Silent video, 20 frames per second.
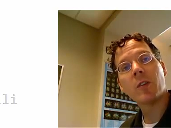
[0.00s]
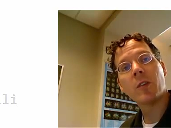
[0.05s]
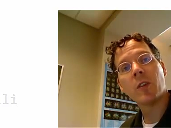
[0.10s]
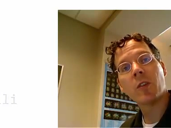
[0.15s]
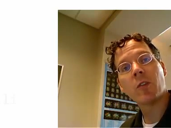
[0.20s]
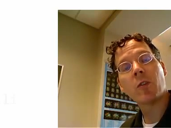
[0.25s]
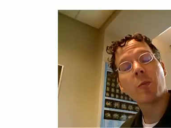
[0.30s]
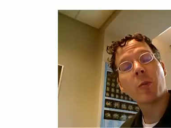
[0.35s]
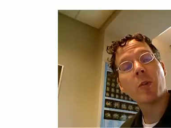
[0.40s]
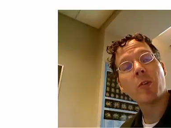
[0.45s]

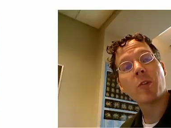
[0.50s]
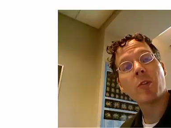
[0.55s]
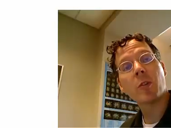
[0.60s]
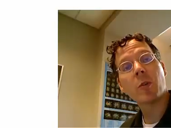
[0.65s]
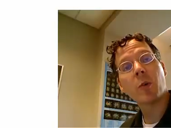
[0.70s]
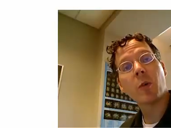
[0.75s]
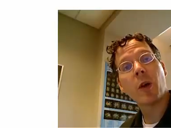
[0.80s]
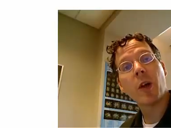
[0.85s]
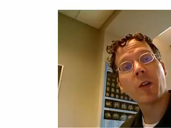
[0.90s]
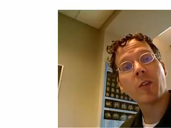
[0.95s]
distribution
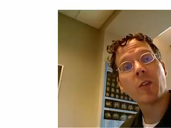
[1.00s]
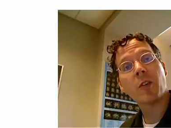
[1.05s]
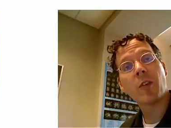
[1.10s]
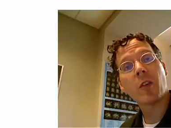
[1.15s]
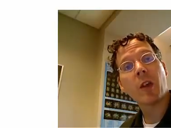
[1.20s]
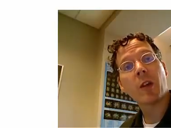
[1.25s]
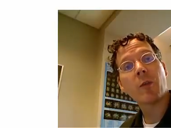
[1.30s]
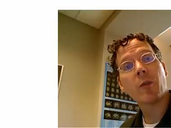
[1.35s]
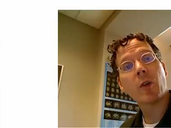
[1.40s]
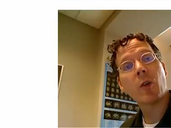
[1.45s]
arises
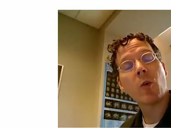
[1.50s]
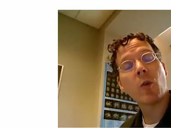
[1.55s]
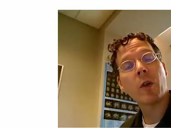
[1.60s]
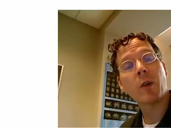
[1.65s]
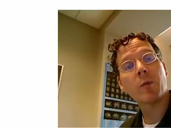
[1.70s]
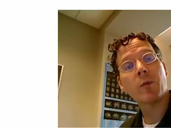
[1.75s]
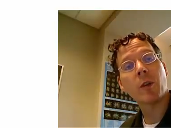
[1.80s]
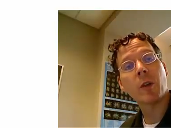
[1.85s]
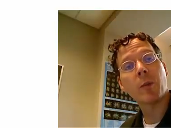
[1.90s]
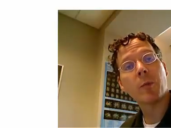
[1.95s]
out of a coin
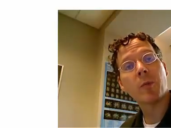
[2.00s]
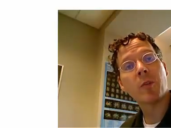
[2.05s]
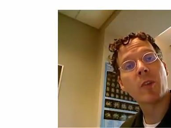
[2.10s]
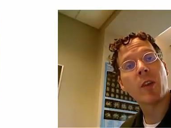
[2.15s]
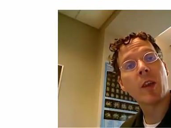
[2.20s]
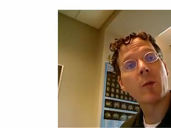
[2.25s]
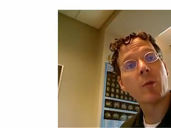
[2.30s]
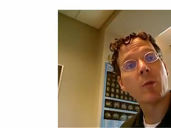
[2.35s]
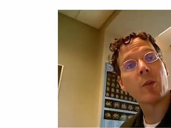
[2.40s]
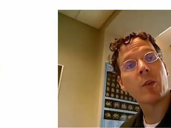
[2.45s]
flip,
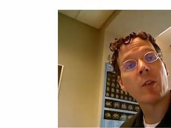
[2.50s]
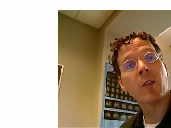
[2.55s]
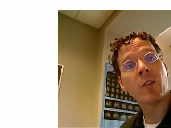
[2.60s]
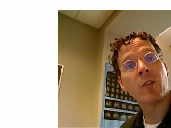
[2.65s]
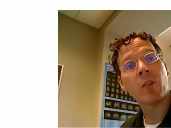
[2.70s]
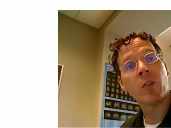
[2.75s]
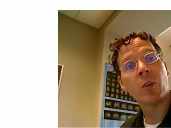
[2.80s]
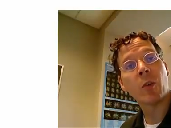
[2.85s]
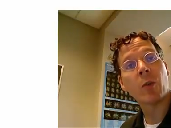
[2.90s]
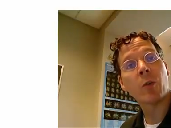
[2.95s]
say with a
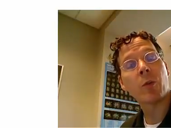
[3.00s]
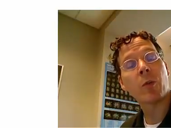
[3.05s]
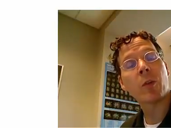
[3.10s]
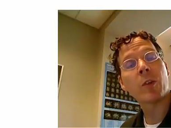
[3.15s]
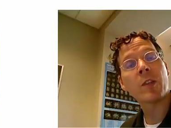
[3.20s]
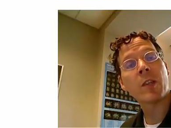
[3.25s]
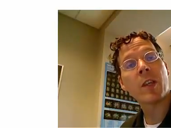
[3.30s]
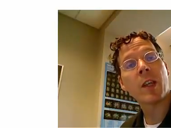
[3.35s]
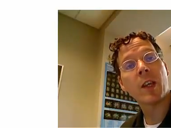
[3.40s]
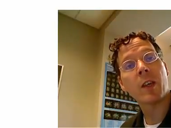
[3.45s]
zero for a
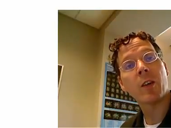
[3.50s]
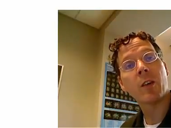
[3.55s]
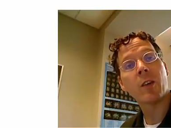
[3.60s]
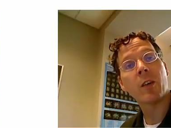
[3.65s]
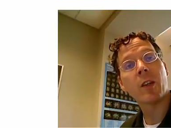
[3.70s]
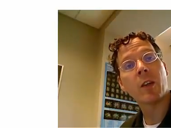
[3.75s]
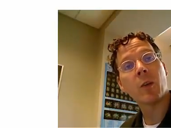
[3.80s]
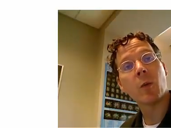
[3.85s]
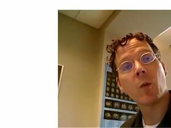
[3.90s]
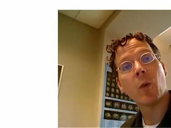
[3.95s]
tail
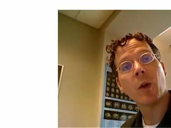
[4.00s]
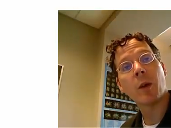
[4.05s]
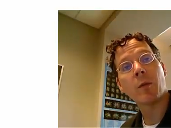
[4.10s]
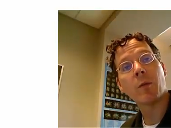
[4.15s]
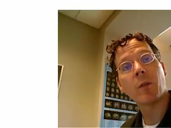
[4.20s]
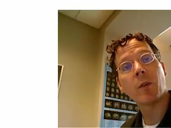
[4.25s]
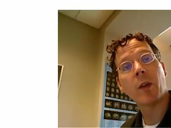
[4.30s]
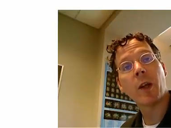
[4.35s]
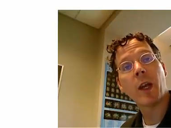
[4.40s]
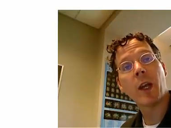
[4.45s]
and a one
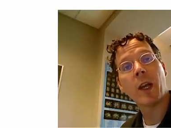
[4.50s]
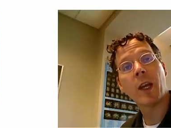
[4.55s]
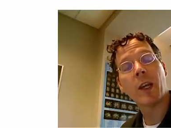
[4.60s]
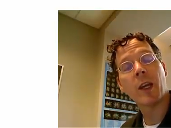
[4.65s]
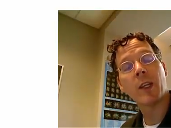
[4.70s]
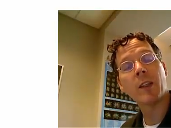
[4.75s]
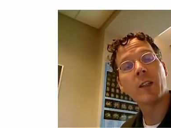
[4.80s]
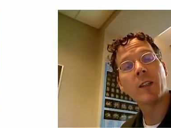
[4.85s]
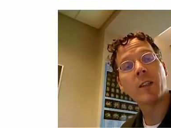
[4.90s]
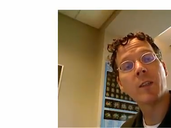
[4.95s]
for a
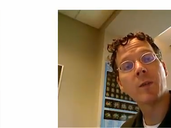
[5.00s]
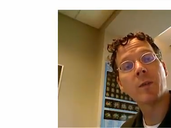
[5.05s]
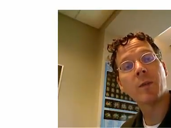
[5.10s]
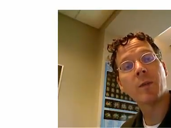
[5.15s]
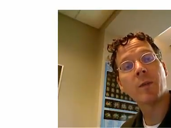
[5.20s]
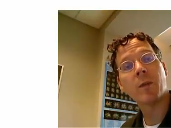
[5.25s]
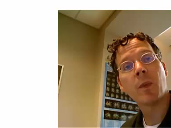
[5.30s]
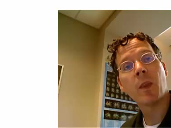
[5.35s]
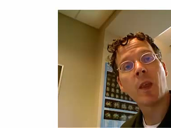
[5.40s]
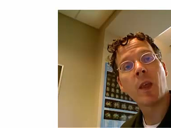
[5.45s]
head.
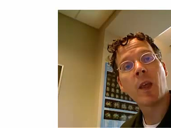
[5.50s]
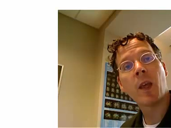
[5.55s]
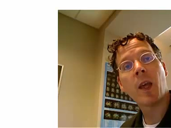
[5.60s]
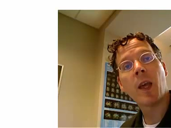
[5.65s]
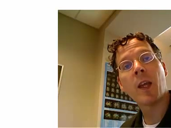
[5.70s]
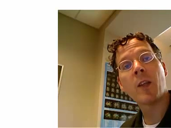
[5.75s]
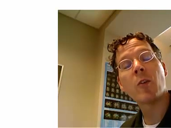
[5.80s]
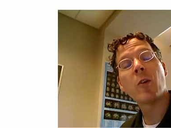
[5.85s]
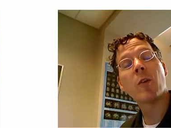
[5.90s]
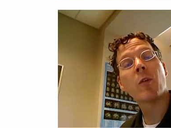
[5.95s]

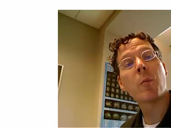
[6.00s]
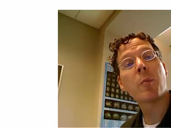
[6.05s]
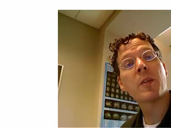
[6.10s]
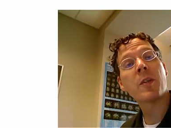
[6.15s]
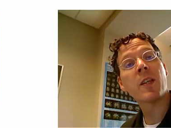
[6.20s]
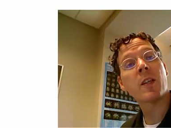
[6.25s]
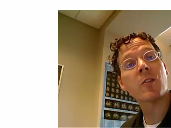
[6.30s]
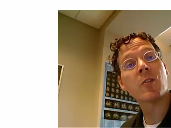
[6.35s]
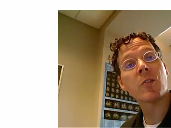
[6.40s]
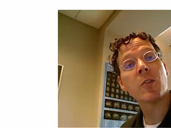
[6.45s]
And you have a
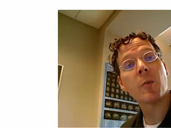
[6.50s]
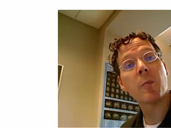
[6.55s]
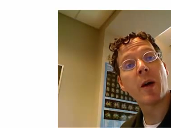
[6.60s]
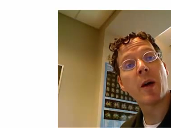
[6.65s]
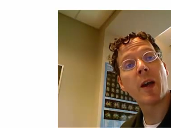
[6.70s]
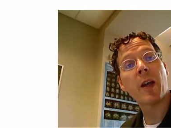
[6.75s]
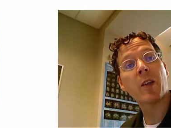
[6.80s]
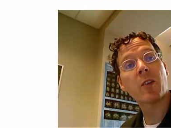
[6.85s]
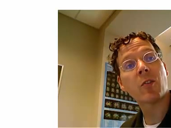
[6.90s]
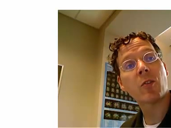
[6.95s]
potentially
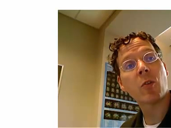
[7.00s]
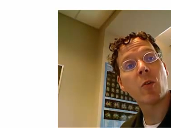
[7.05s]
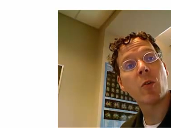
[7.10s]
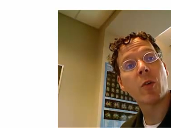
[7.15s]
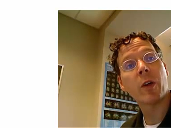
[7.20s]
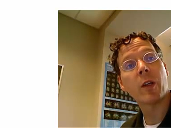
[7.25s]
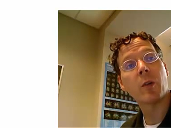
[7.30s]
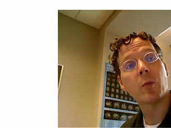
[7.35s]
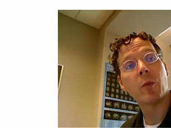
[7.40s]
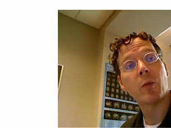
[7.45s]
biased
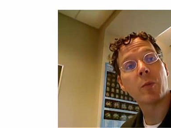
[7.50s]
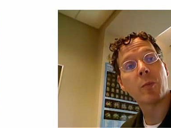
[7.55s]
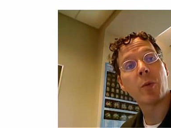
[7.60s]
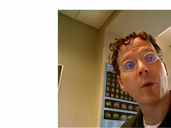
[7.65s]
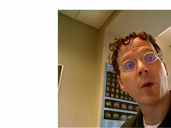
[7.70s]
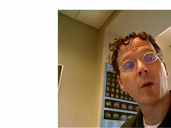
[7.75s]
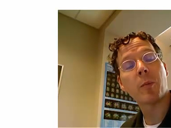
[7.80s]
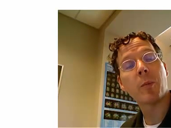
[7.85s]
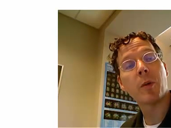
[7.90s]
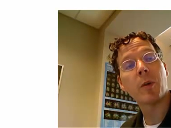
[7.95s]
coin with
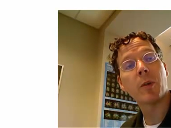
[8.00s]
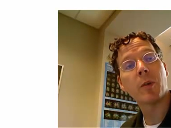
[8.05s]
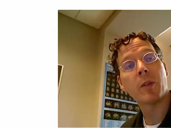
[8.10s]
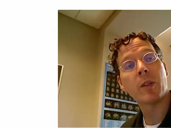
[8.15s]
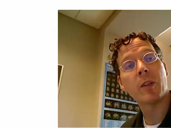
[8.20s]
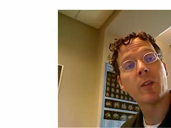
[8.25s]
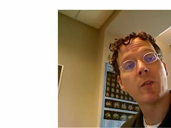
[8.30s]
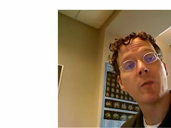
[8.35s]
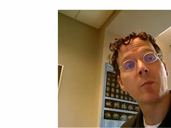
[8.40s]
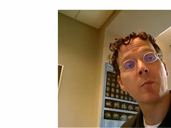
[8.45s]

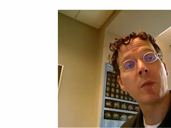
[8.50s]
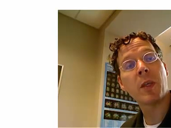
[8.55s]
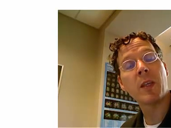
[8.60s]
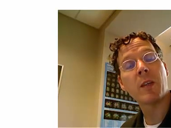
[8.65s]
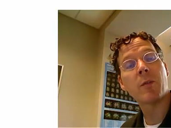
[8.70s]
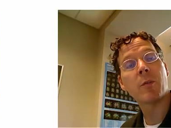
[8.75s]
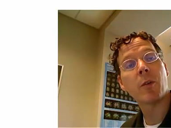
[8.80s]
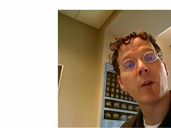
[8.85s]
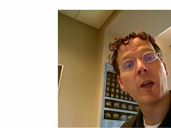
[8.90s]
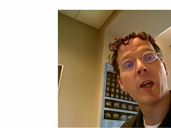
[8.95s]
probabilities p
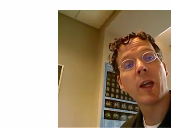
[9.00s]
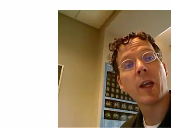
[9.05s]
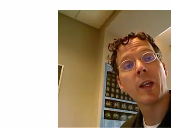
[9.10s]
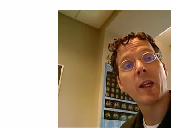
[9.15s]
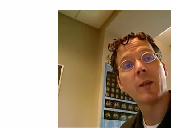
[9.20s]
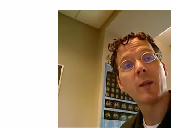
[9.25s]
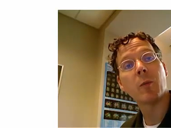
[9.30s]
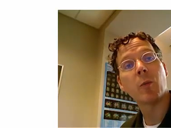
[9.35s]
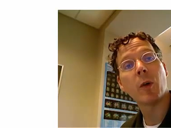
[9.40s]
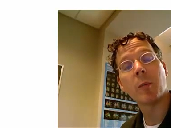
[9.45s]
for a head
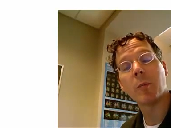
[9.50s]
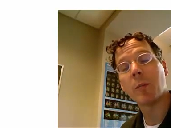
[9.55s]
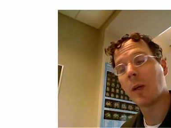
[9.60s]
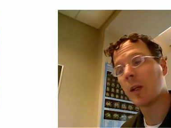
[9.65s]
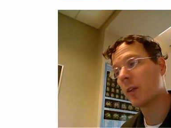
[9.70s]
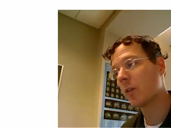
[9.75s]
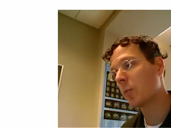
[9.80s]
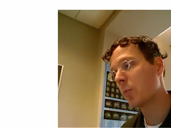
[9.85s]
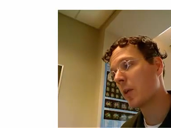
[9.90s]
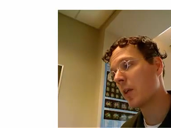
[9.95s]
and 1
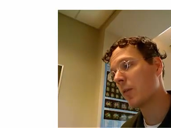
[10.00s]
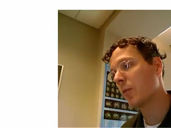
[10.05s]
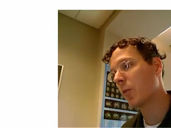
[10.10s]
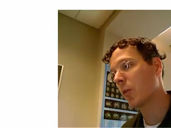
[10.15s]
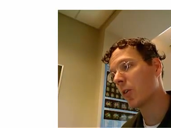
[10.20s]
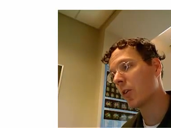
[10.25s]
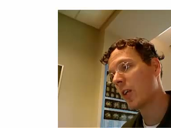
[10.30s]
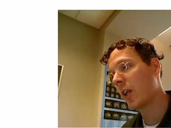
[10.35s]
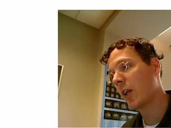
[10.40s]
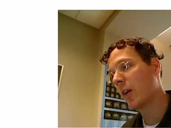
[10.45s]
minus p for
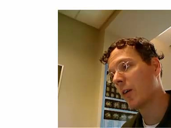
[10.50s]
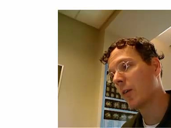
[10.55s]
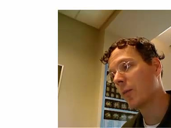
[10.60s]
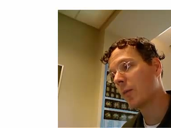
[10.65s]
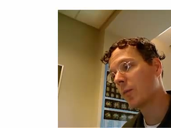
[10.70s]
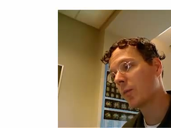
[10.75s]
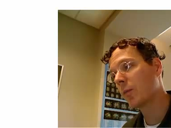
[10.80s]
a tail.